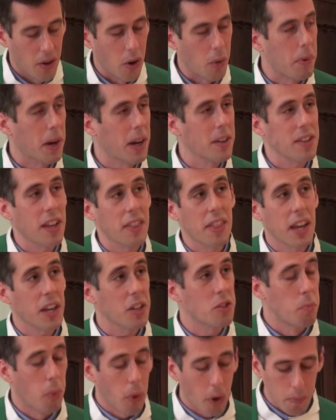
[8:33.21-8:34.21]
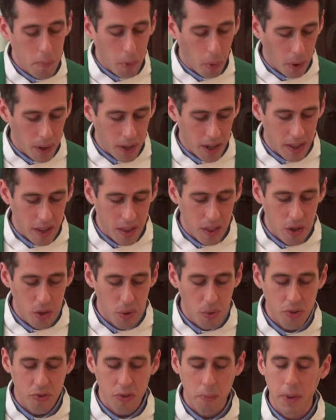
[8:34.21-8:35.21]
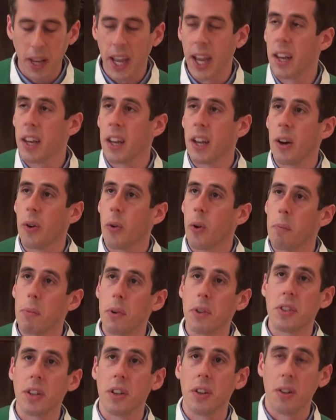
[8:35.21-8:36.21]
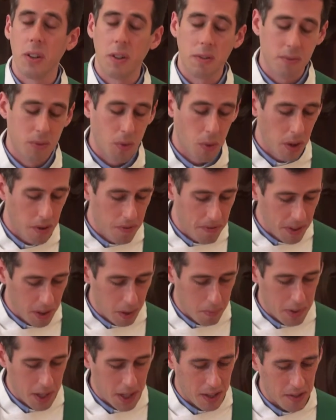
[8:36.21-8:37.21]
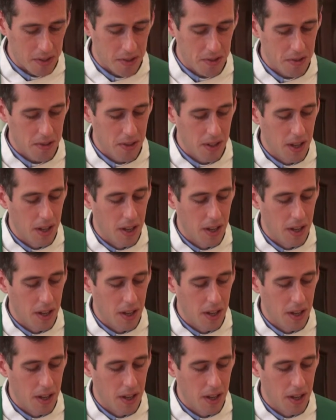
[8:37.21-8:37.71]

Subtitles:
or because I think it's more important than the news from Kenya or Brazil or the Philippines.